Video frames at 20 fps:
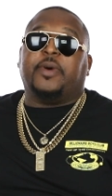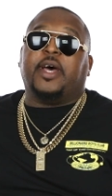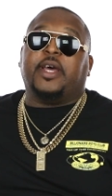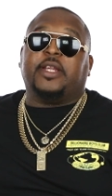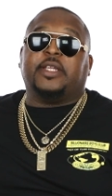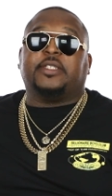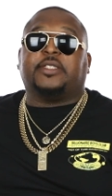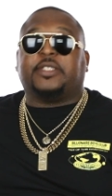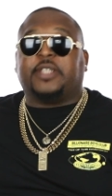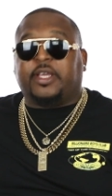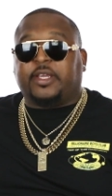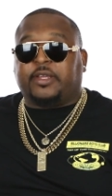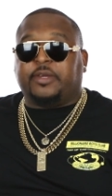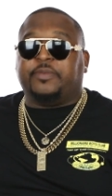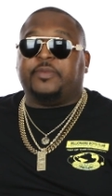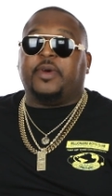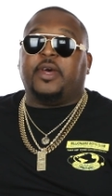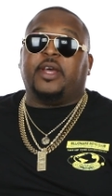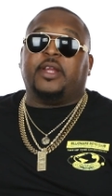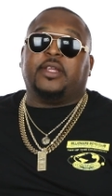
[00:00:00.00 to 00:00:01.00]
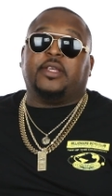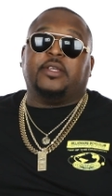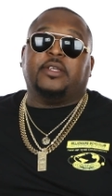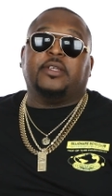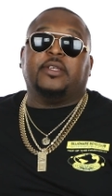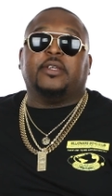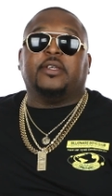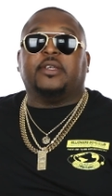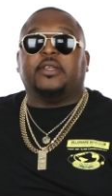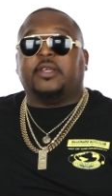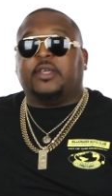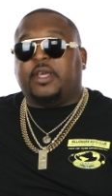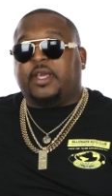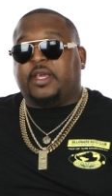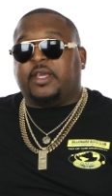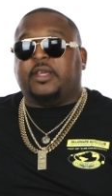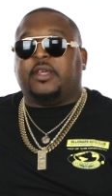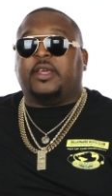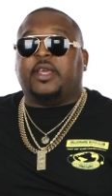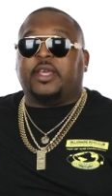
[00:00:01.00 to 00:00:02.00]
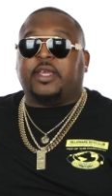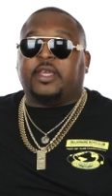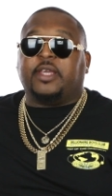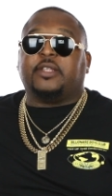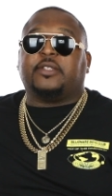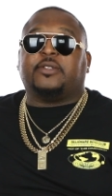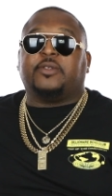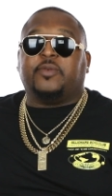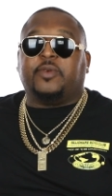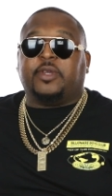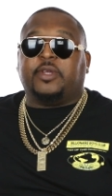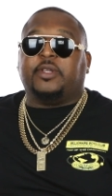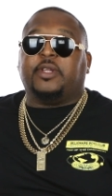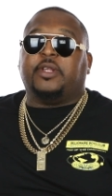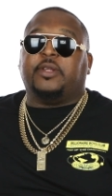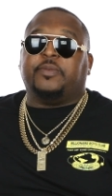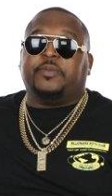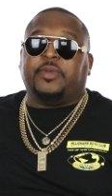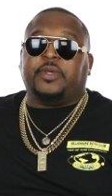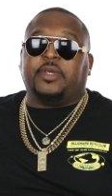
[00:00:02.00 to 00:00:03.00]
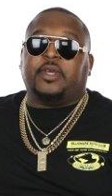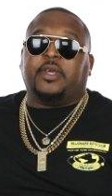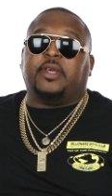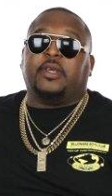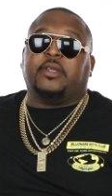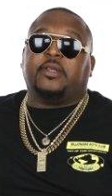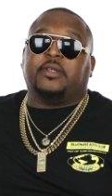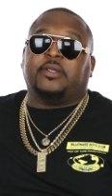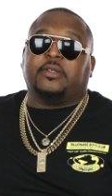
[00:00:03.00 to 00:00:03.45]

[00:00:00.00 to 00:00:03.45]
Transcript: body, check your body, and, and get to where you need to be at.